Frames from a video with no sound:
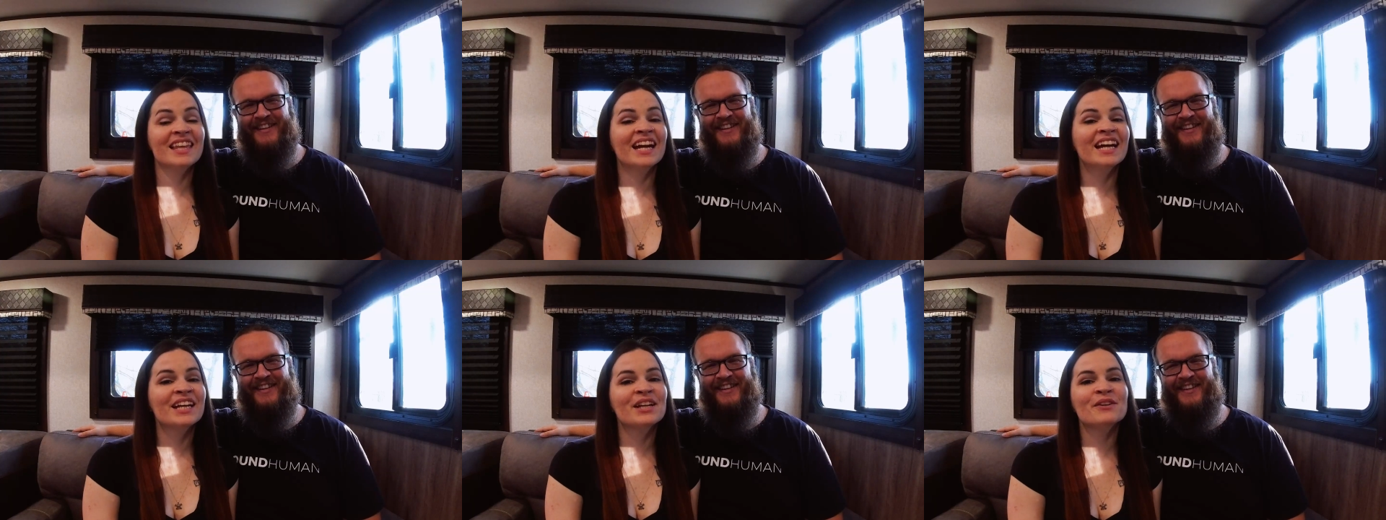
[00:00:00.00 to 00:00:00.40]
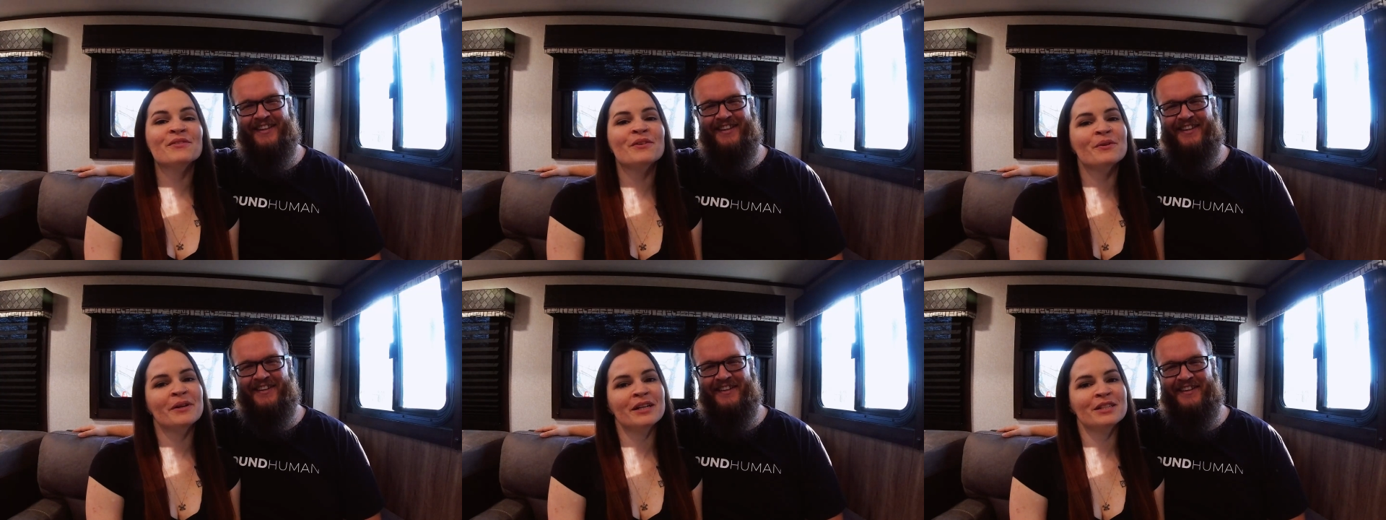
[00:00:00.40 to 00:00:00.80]
Speaker 1: Thank you
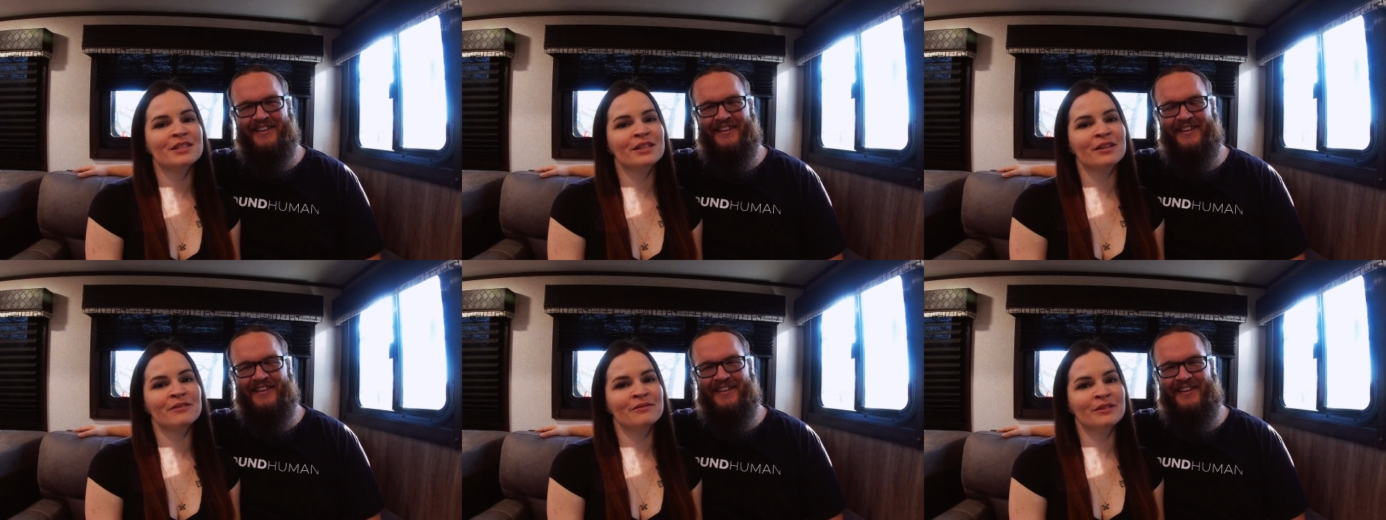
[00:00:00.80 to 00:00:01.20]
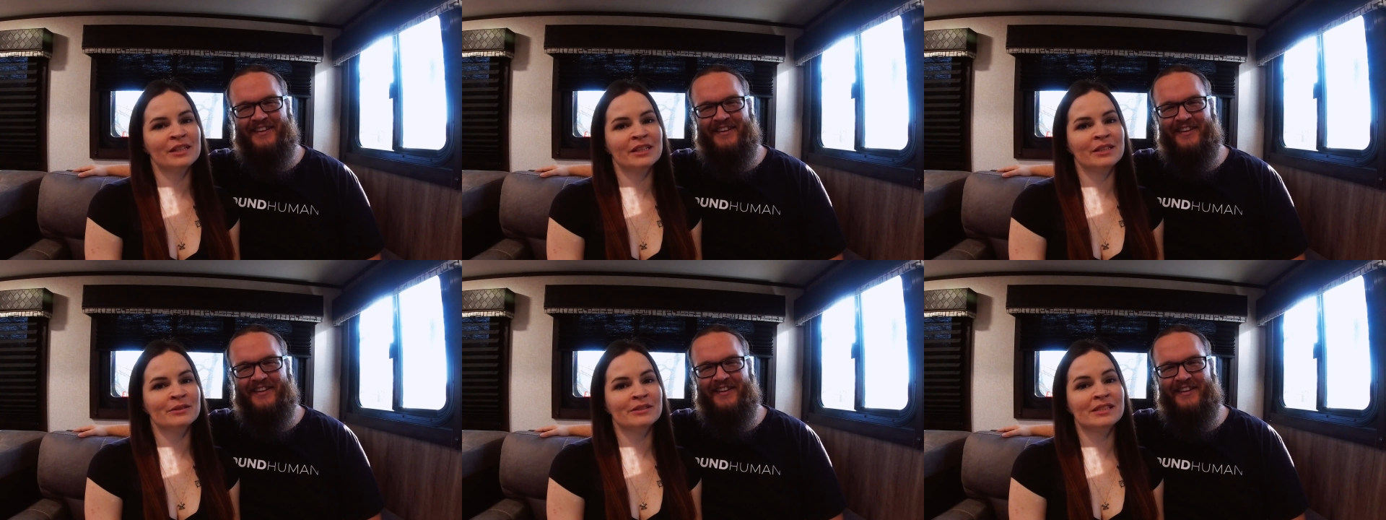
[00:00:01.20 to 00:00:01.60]
for watching our
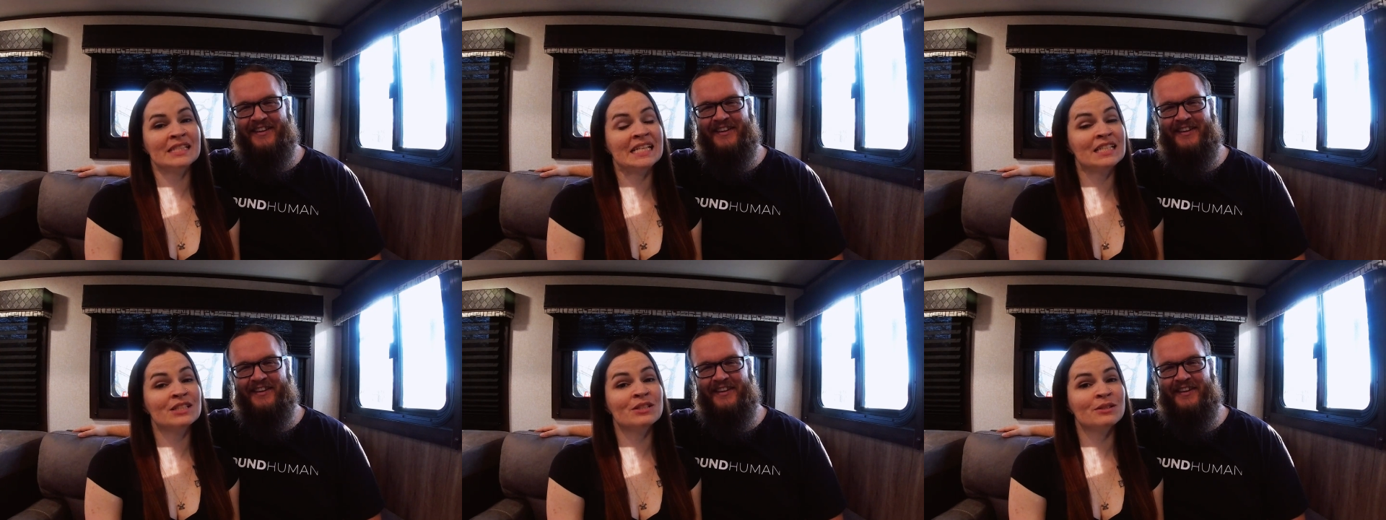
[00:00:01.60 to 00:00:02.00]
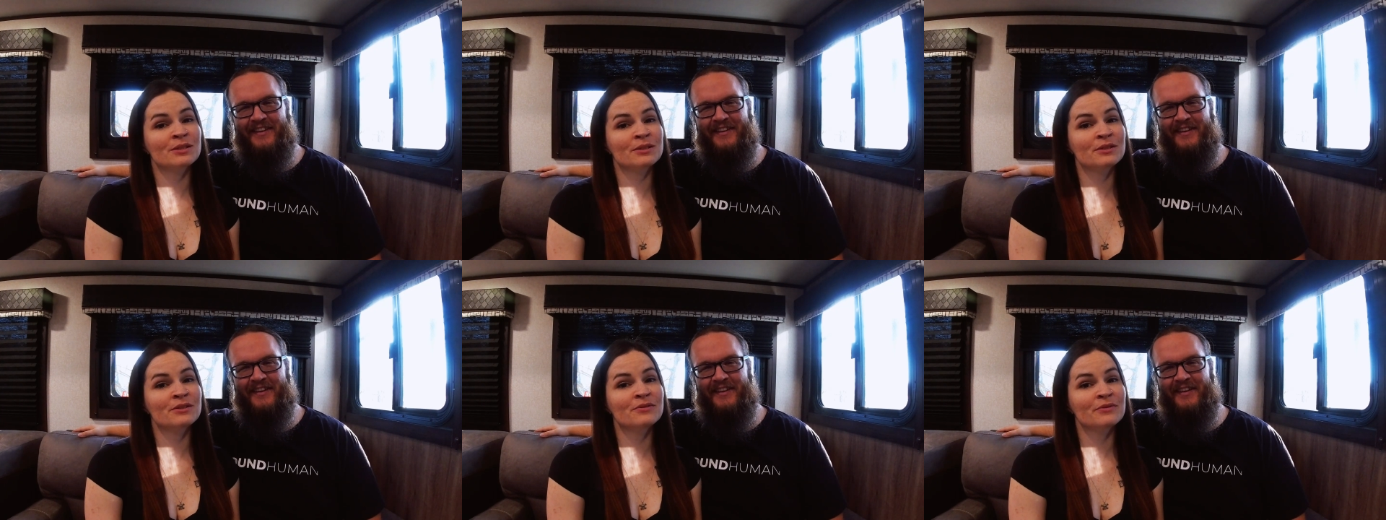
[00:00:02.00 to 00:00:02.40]
video. Stay
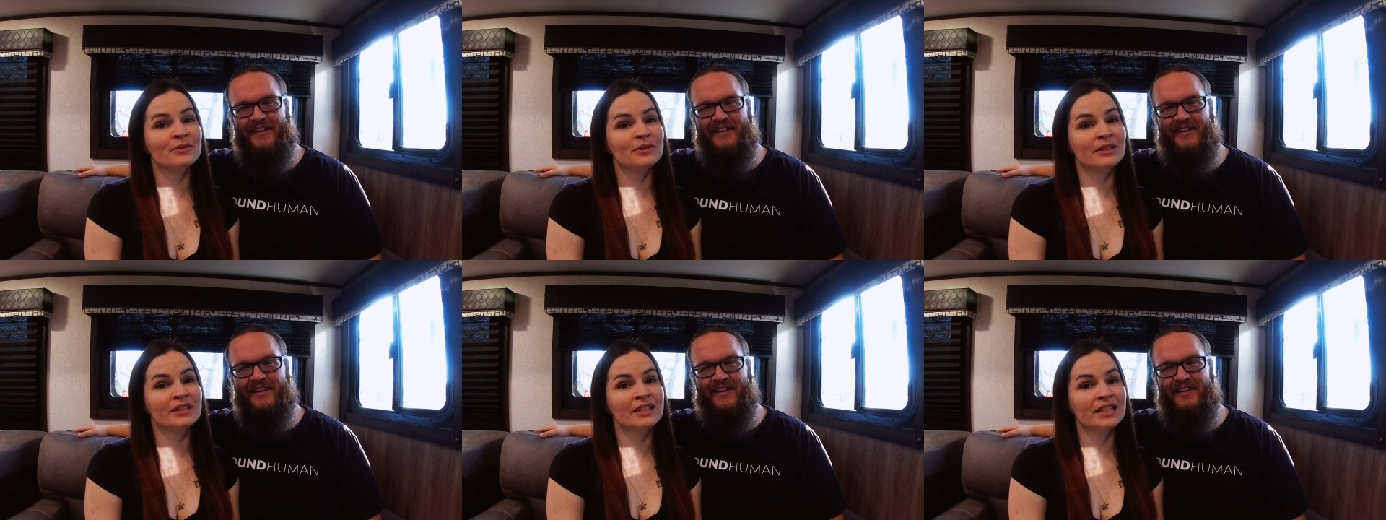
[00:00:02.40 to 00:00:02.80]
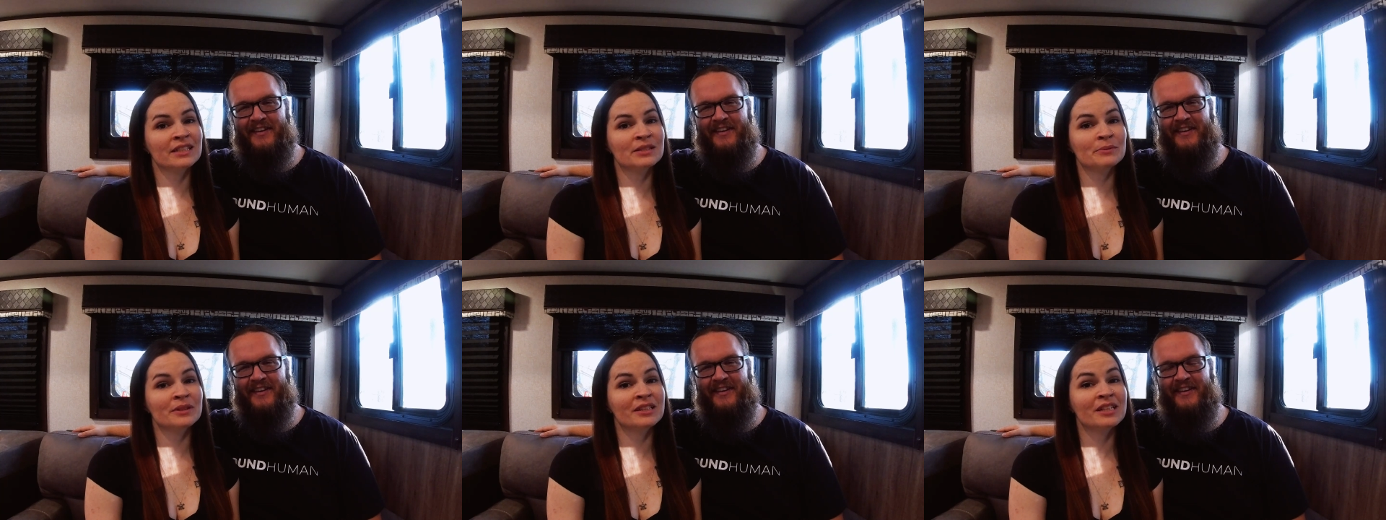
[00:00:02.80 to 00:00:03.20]
tuned for the
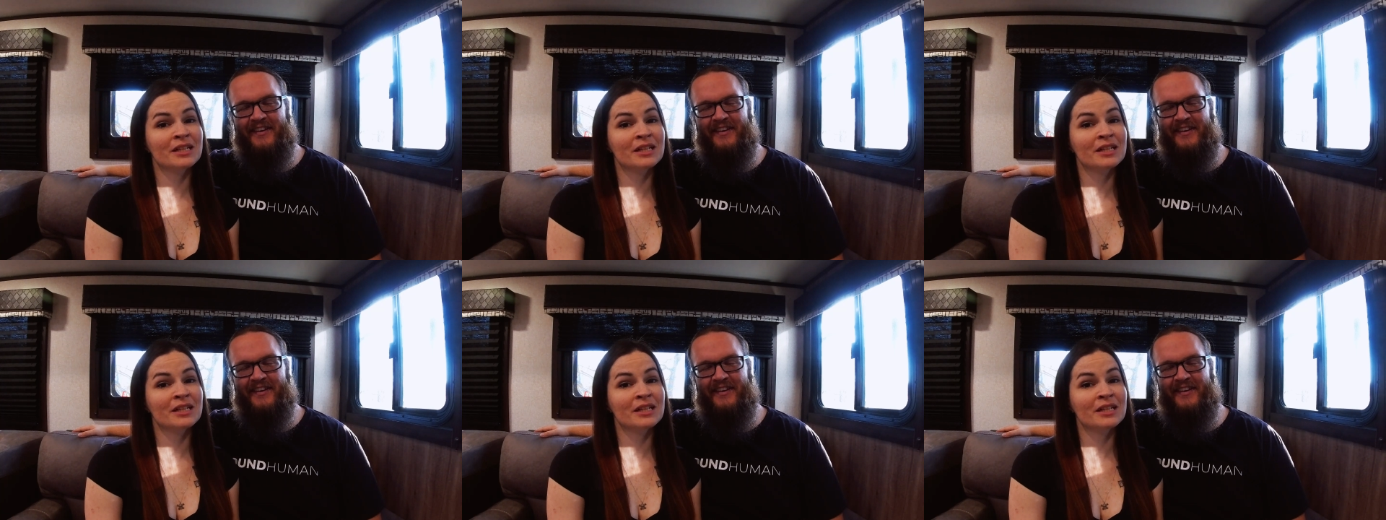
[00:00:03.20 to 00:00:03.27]
next one